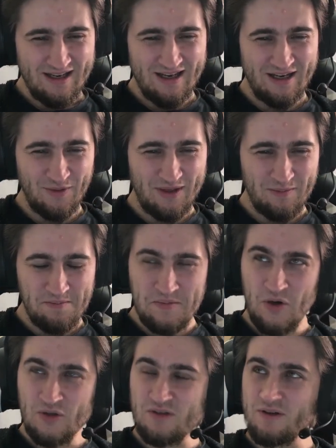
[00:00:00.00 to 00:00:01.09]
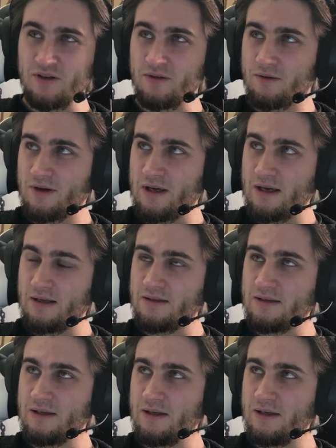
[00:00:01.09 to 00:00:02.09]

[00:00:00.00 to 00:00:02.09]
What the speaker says: Anyway, most fun to create.